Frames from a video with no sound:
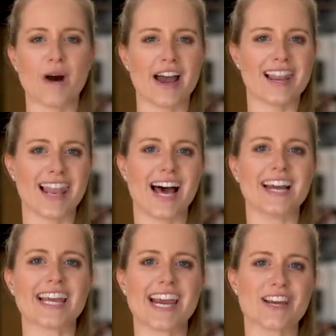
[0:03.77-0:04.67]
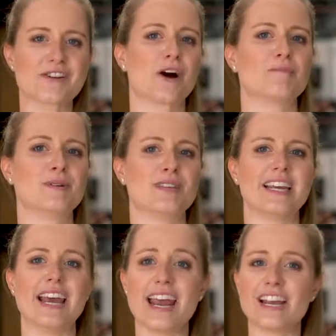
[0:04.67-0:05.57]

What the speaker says: by liking, commenting,